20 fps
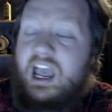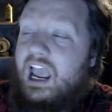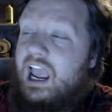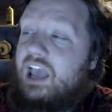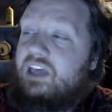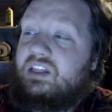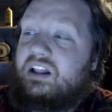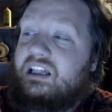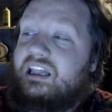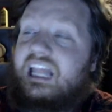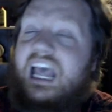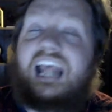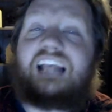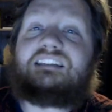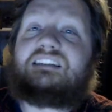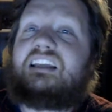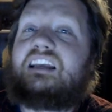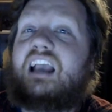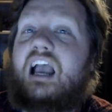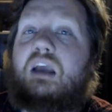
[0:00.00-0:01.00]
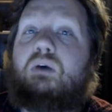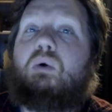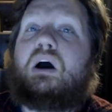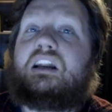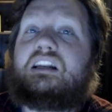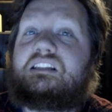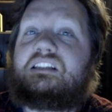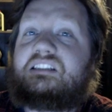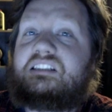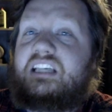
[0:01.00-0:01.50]
and the last thing I
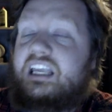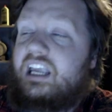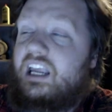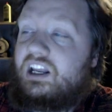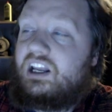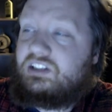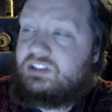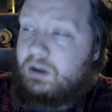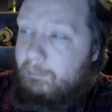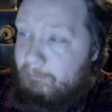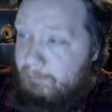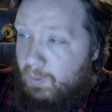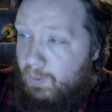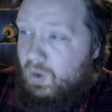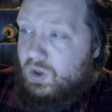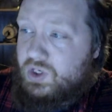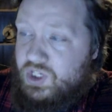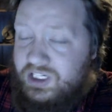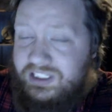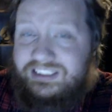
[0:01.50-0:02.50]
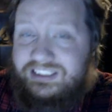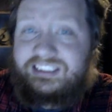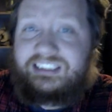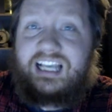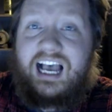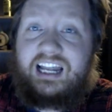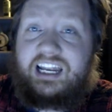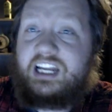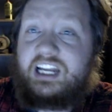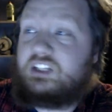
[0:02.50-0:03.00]
want to see is Abortion
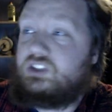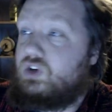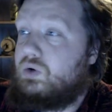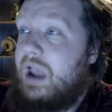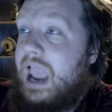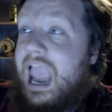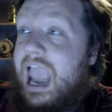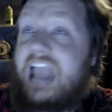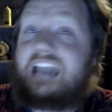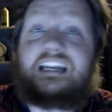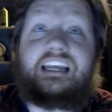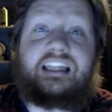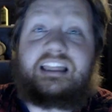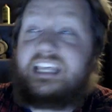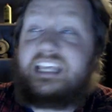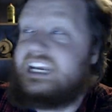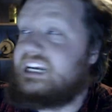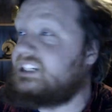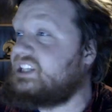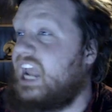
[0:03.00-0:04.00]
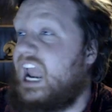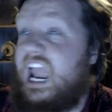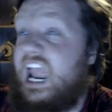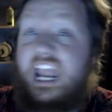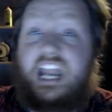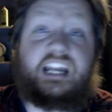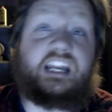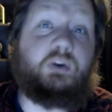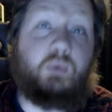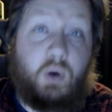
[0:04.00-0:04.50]
Sonic do anything to
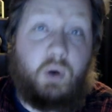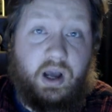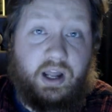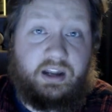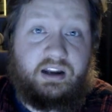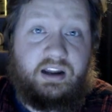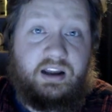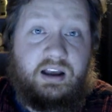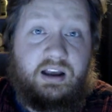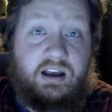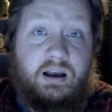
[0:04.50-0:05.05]
anyone.